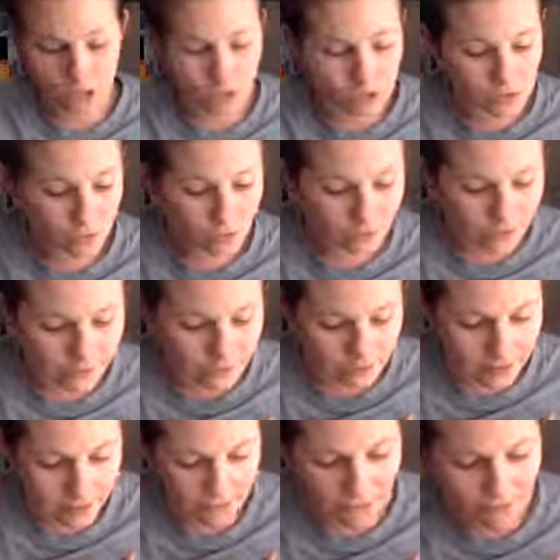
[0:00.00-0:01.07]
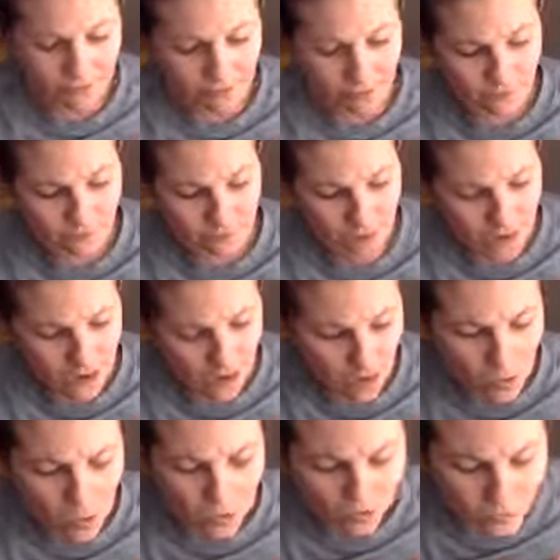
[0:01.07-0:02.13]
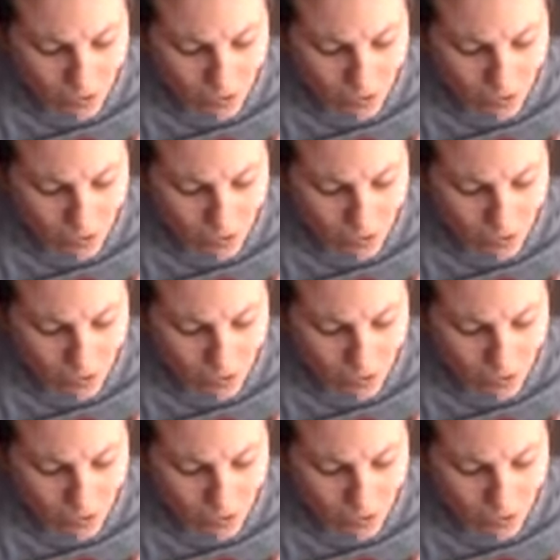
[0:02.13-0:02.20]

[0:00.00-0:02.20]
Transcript: So we're going to skip vetiver for now.